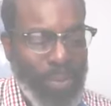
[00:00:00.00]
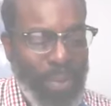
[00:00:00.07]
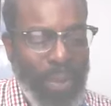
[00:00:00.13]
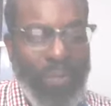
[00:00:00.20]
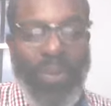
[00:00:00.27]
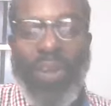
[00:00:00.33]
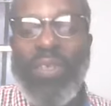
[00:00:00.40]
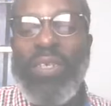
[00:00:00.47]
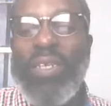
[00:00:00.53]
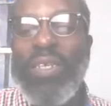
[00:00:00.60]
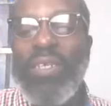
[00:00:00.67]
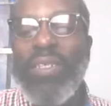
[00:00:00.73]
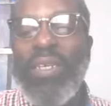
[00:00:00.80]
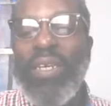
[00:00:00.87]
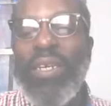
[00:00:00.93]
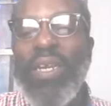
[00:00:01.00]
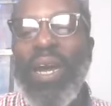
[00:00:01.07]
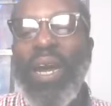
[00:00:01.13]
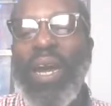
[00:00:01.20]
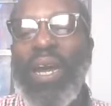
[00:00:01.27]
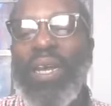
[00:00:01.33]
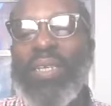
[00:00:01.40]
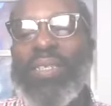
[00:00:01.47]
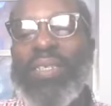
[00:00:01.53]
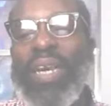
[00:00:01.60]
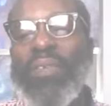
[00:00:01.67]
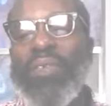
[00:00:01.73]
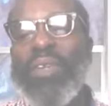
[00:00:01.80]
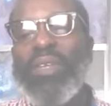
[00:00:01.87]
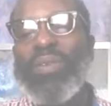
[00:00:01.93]
verses uh,
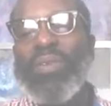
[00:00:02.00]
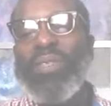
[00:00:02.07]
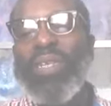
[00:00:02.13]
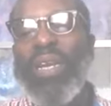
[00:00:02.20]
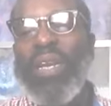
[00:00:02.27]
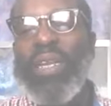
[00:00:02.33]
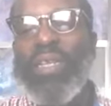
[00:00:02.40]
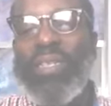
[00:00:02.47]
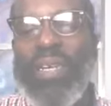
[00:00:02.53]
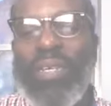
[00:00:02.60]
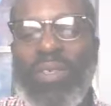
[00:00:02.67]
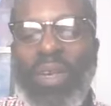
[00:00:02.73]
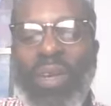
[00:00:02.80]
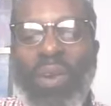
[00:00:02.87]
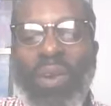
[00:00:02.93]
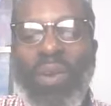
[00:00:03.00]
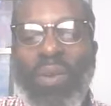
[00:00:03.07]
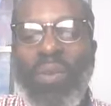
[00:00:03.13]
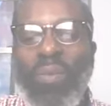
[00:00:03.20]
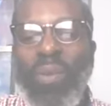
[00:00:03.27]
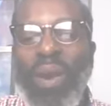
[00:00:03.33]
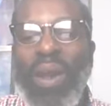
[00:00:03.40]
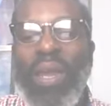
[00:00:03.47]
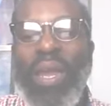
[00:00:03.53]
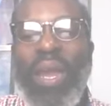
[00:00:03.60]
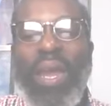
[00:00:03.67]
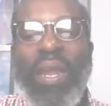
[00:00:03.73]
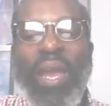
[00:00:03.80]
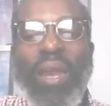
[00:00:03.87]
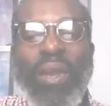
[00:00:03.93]
7 through 10. It says, Where
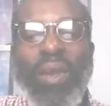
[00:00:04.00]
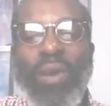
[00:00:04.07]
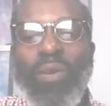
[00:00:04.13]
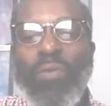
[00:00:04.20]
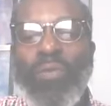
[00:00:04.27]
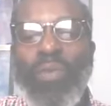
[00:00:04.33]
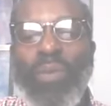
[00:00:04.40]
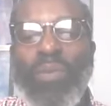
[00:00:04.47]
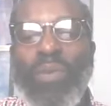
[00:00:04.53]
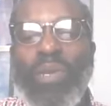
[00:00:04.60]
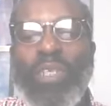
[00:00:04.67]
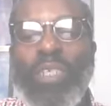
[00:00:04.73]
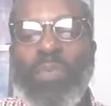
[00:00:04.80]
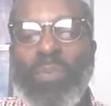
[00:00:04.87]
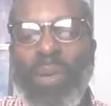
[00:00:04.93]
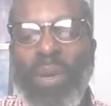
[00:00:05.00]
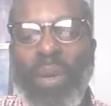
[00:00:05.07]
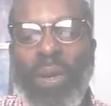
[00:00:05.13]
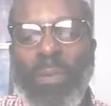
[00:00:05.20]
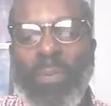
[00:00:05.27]
can I go from your spirit?